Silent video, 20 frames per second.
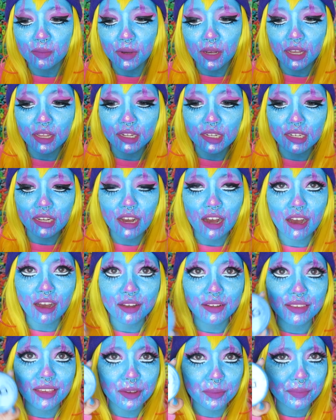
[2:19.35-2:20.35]
But
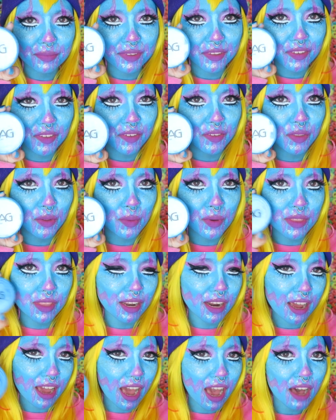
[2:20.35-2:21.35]
yeah, this is the one that
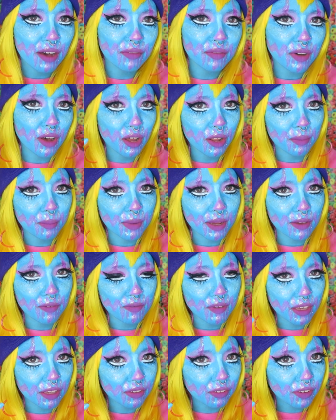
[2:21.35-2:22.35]
I have on my
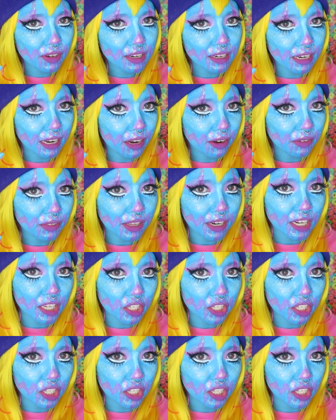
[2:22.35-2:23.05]
face right now that I